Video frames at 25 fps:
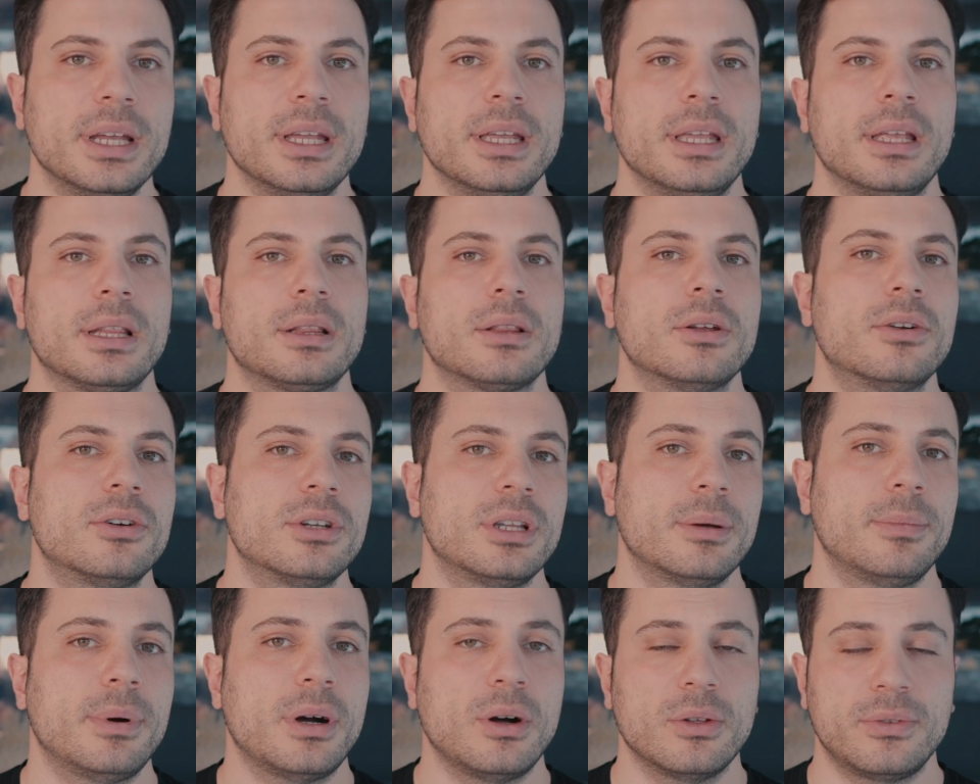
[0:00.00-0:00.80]
it learned
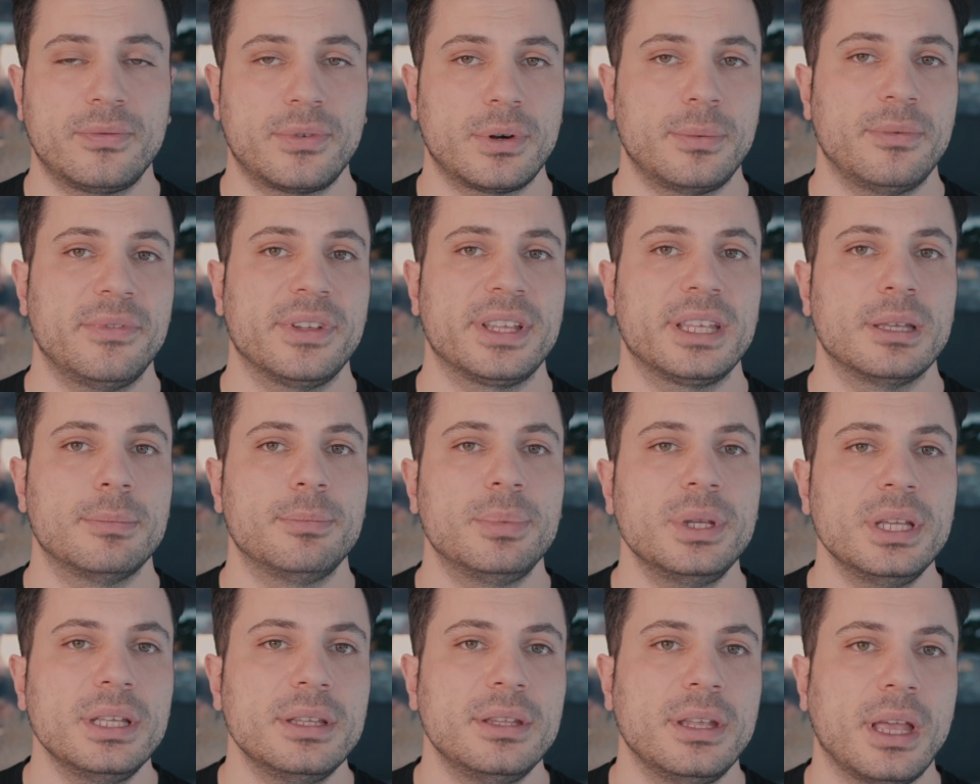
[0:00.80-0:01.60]
about from
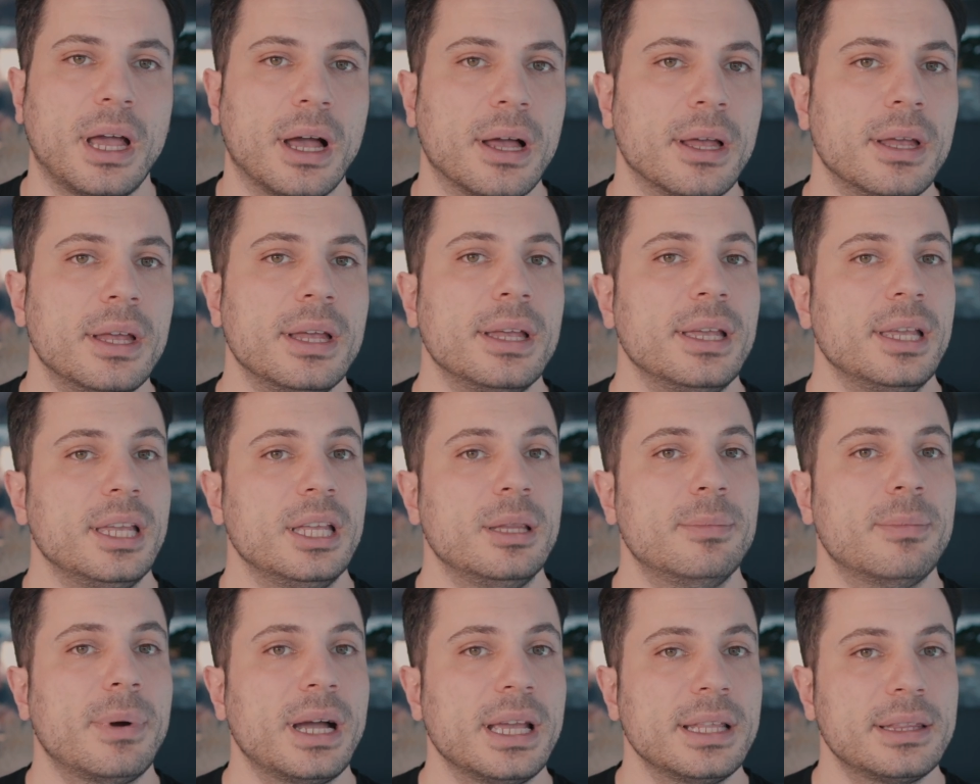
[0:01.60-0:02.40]
Wikipedia,
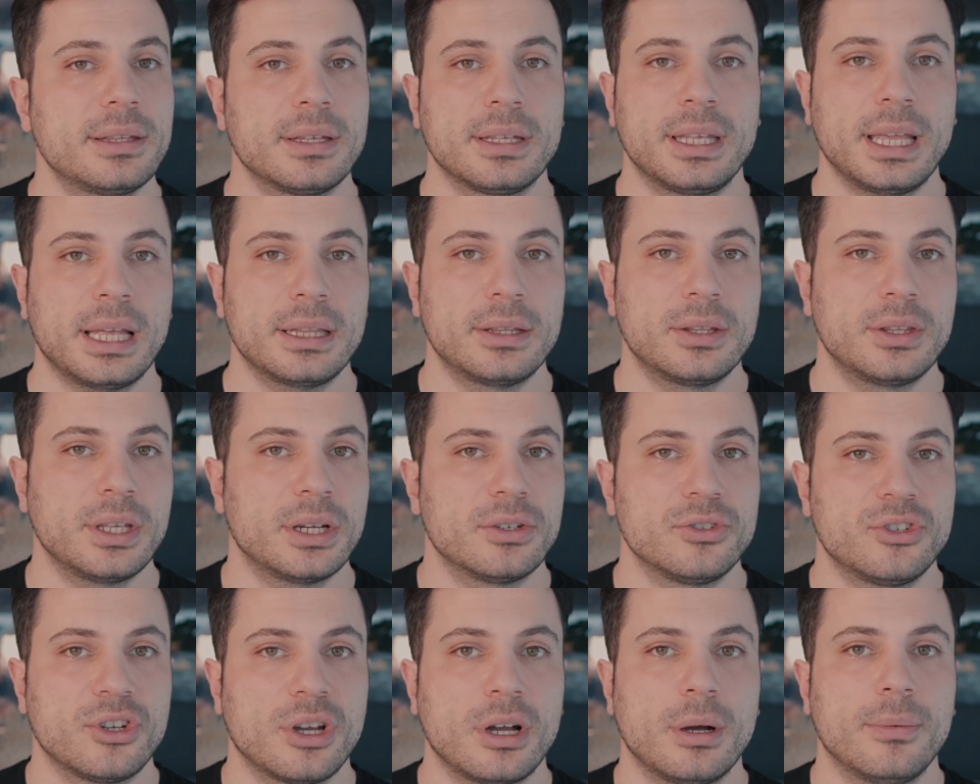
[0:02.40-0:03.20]
it might get their
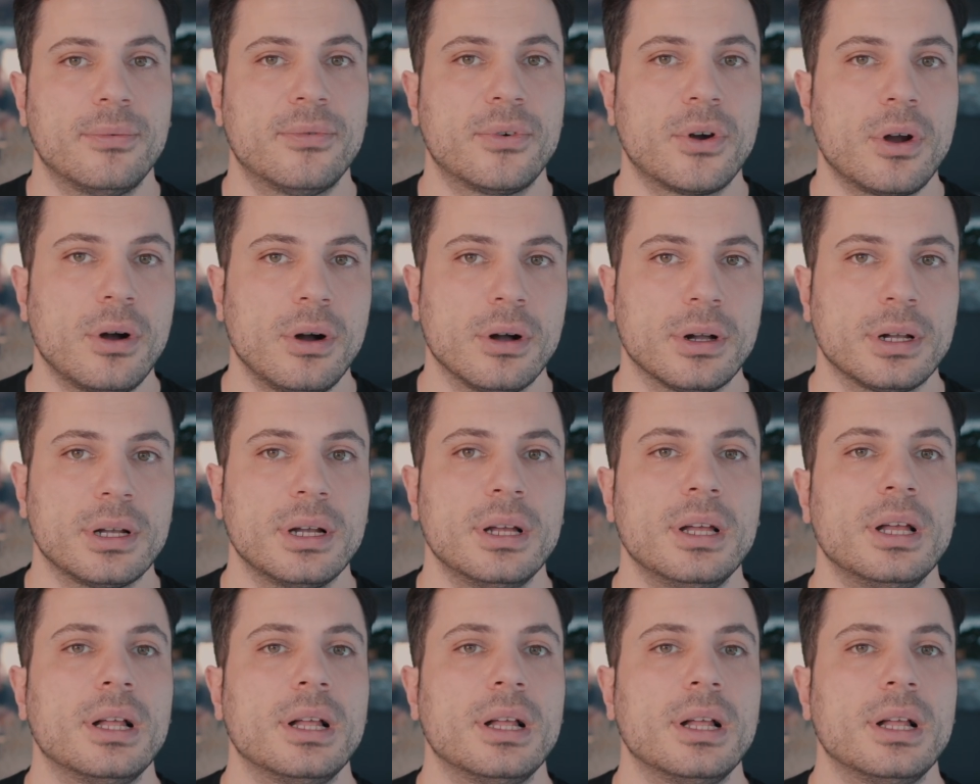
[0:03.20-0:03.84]
job wrong,